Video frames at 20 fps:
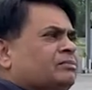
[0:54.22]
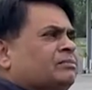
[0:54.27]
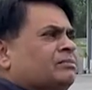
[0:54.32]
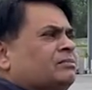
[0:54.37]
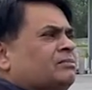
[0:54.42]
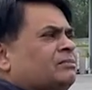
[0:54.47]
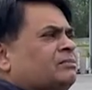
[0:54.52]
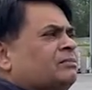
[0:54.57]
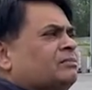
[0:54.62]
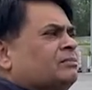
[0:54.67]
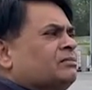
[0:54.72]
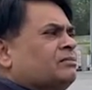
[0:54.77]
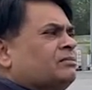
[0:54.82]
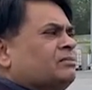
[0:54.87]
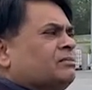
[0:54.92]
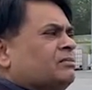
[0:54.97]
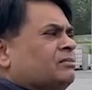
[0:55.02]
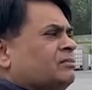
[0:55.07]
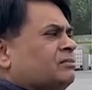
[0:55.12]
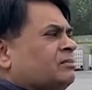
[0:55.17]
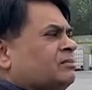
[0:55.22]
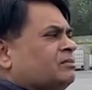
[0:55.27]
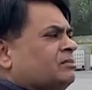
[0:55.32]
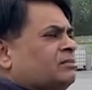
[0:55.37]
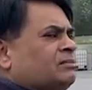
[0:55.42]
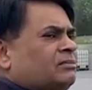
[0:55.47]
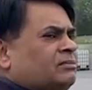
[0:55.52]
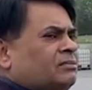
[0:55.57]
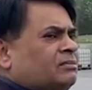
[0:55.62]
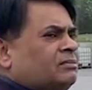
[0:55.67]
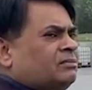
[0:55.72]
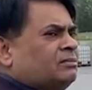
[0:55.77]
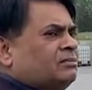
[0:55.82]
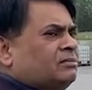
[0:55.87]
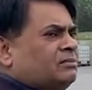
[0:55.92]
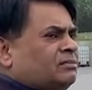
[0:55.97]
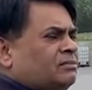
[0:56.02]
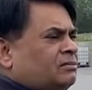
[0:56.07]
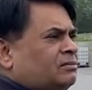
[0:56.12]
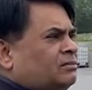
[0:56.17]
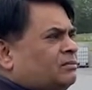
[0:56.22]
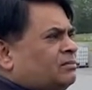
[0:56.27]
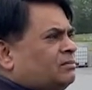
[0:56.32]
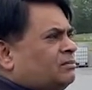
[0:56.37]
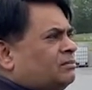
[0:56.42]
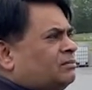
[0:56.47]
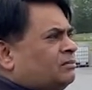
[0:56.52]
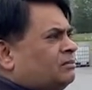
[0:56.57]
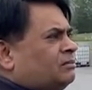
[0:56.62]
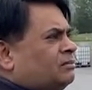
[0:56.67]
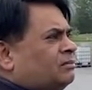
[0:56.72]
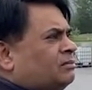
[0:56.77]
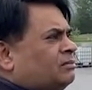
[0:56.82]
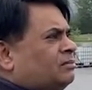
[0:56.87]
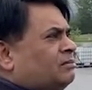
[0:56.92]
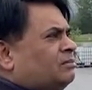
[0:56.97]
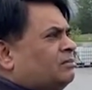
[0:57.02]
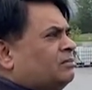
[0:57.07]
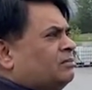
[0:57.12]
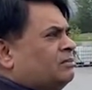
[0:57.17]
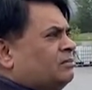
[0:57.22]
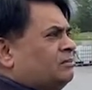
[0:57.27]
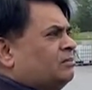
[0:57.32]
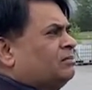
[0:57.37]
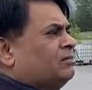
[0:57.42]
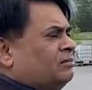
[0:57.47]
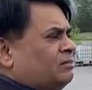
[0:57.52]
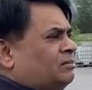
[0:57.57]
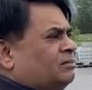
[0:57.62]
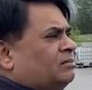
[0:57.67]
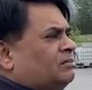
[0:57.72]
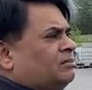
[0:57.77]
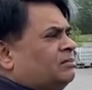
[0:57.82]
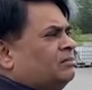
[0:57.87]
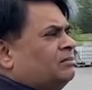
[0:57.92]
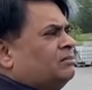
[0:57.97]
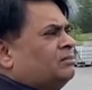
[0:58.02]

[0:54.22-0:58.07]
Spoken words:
[no speech]